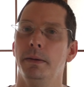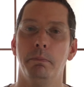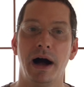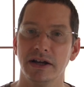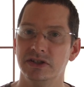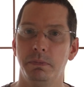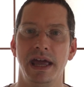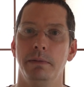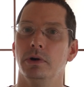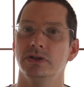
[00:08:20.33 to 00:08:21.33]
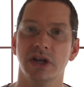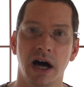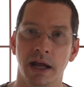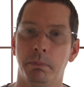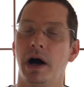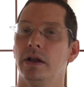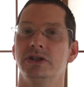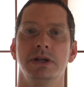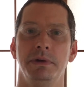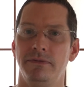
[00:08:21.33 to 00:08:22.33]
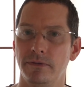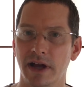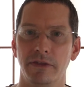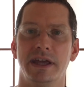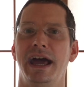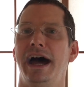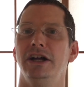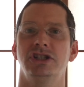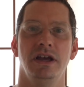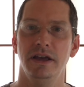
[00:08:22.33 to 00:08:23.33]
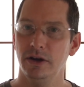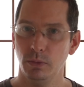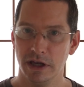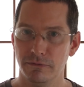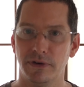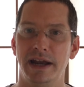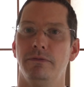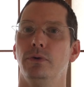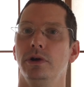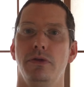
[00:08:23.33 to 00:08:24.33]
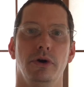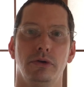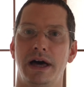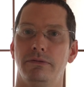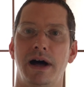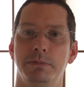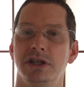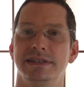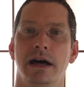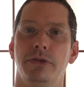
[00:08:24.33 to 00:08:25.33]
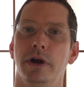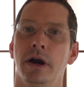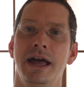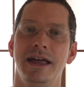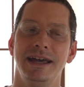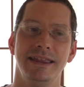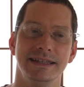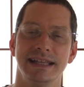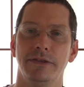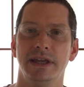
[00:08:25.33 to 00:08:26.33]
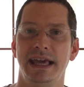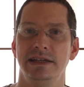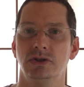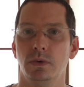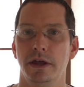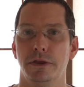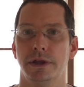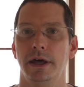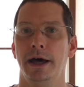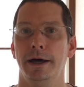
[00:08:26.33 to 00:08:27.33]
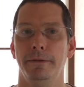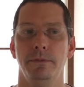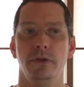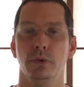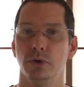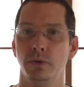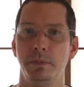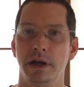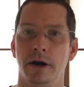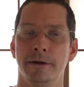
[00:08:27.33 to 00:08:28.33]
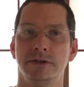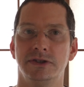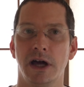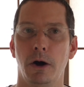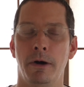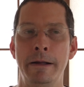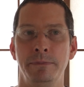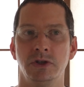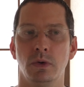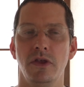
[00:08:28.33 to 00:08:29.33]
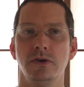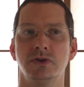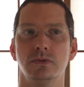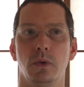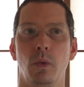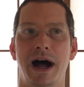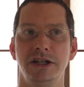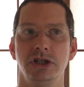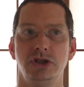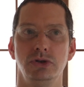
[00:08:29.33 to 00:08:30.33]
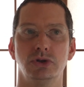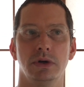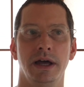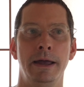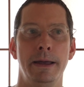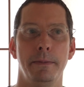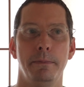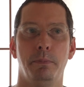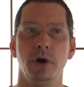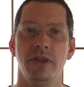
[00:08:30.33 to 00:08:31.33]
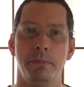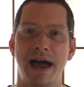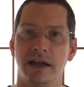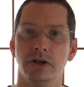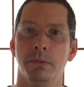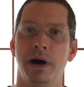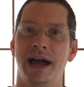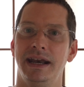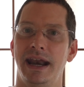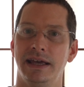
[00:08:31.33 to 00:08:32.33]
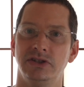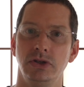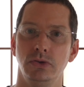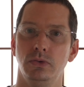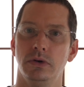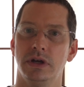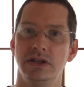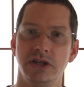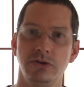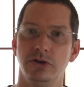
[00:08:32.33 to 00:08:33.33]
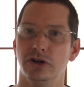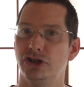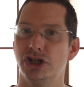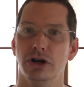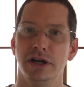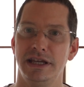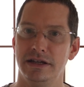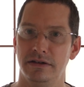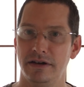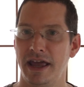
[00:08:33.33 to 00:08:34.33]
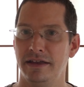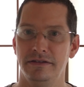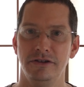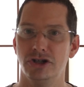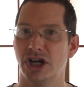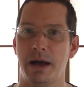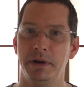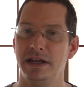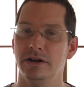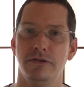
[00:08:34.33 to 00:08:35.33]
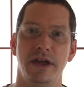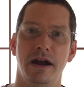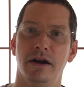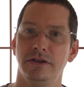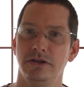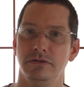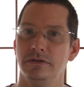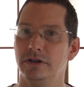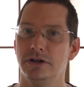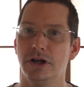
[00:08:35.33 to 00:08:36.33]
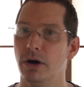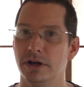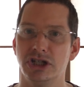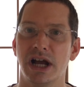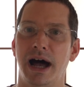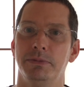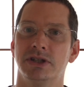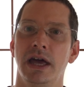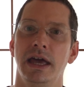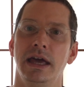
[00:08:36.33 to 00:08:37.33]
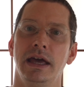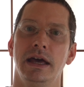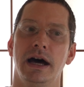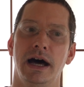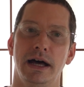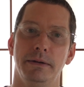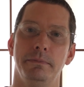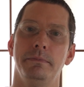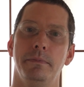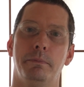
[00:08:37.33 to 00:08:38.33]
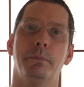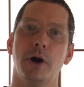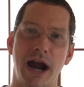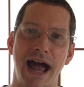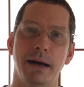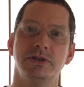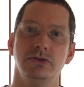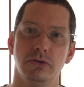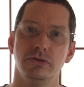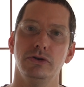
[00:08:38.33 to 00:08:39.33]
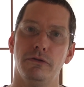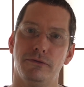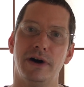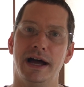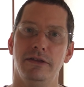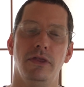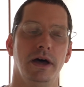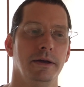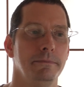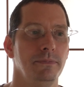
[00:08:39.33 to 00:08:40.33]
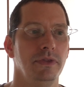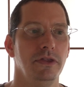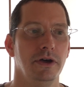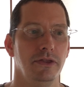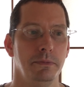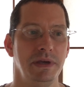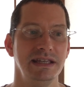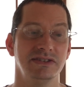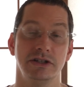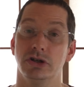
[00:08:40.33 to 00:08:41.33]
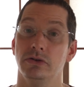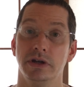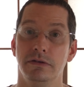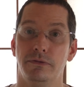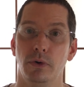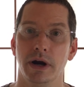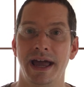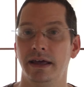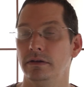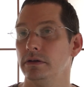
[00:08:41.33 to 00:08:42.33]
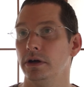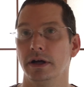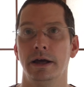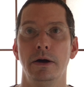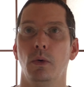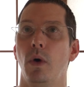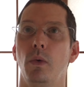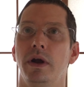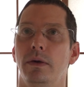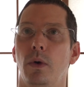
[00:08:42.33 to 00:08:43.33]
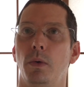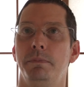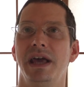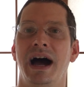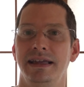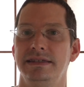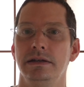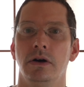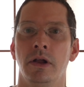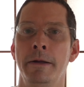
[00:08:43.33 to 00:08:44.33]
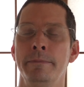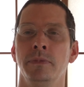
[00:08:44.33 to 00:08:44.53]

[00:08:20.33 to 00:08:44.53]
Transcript: Box and papers, unpolished. I mean, if you've got the cash, we can find it for you. There are a lot of options out there. That's not the case with the root beer. So it's one of those watches you sort of put in the back of your mind, and as you continue your journey and you're shopping here and there and you go into shops, perhaps you'll find the piece that you're looking for. And look, what would be ideal?